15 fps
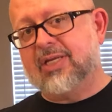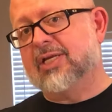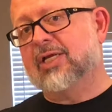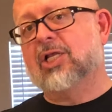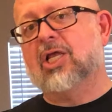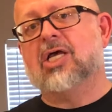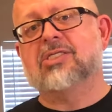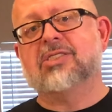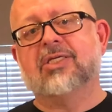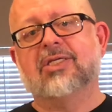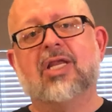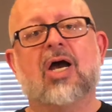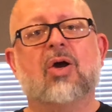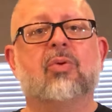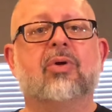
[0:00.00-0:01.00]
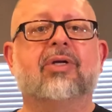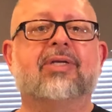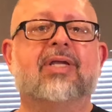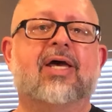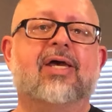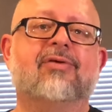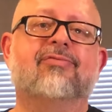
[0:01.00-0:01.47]
in a closet, not where a
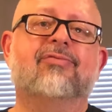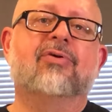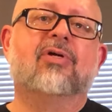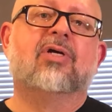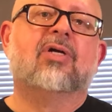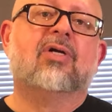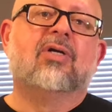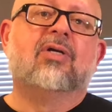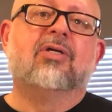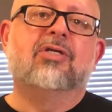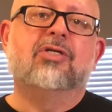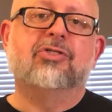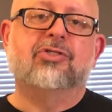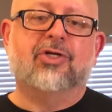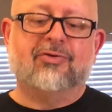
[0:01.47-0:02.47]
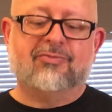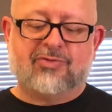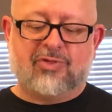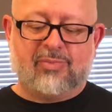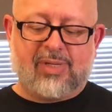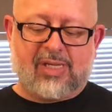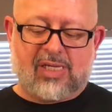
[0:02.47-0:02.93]
knife deserves
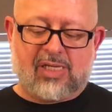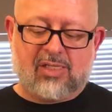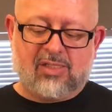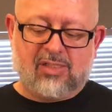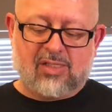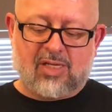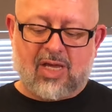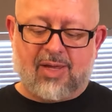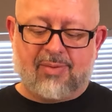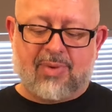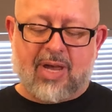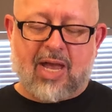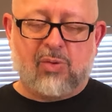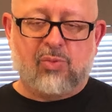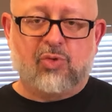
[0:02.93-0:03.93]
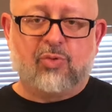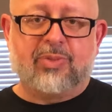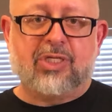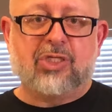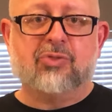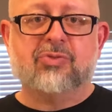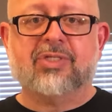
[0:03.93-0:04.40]
to be. I will
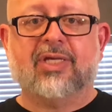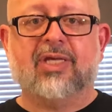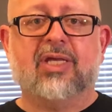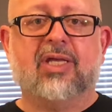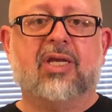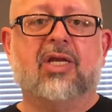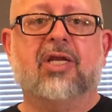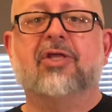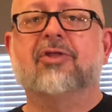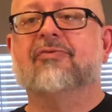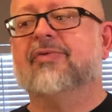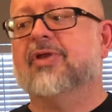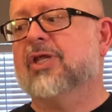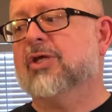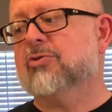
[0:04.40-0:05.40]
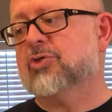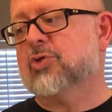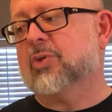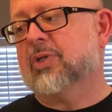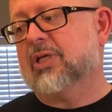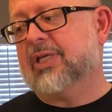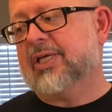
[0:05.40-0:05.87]
be using it in another video
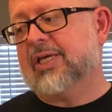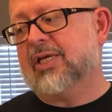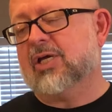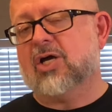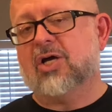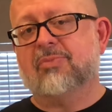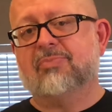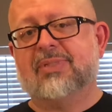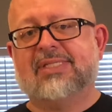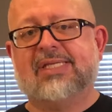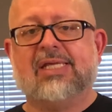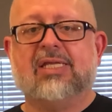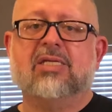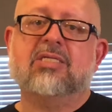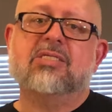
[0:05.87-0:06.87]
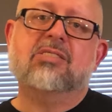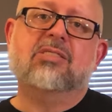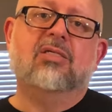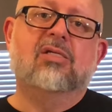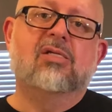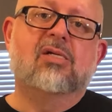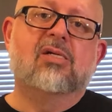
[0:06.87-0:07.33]
shortly on
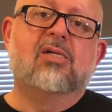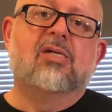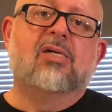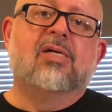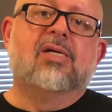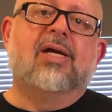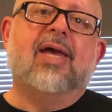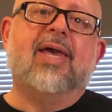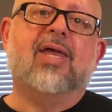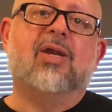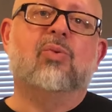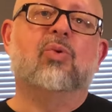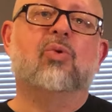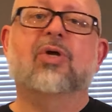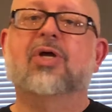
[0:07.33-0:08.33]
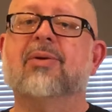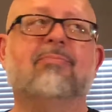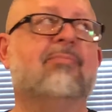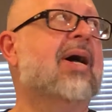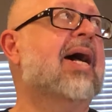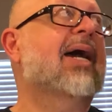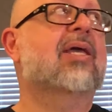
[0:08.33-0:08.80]
patinas, and we'll
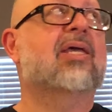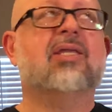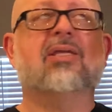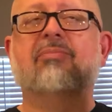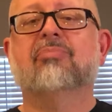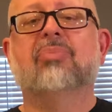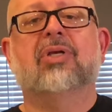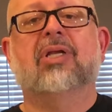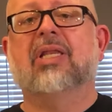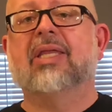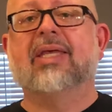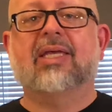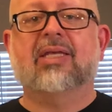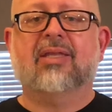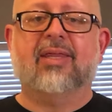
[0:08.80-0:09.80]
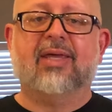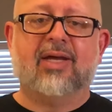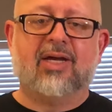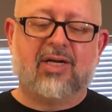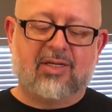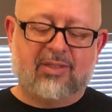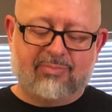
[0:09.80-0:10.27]
come back and put a link
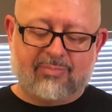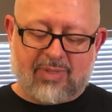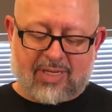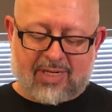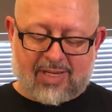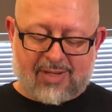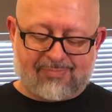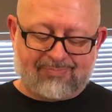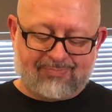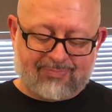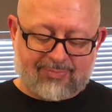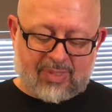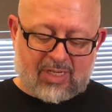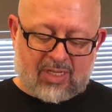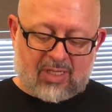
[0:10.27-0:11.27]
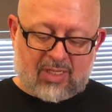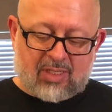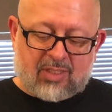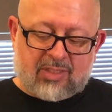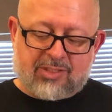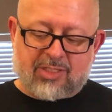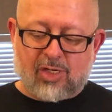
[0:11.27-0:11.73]
there. But
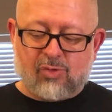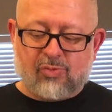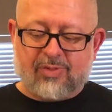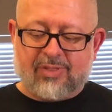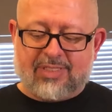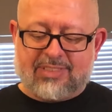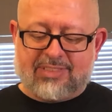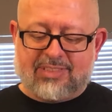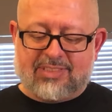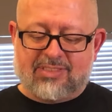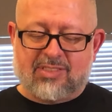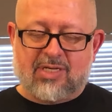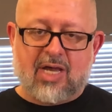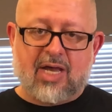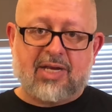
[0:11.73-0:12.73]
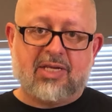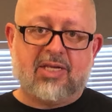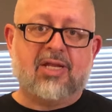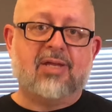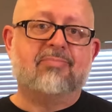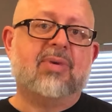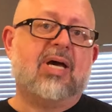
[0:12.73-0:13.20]
so this is not
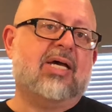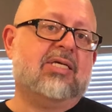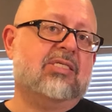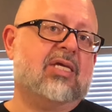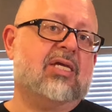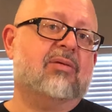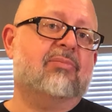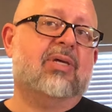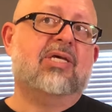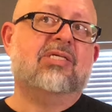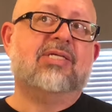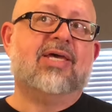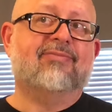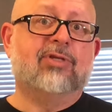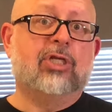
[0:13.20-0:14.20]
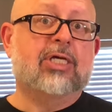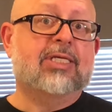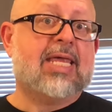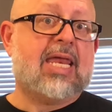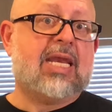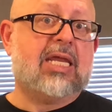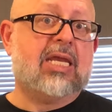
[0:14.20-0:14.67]
an unboxing because I've looked
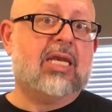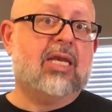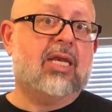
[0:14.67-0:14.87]
at it.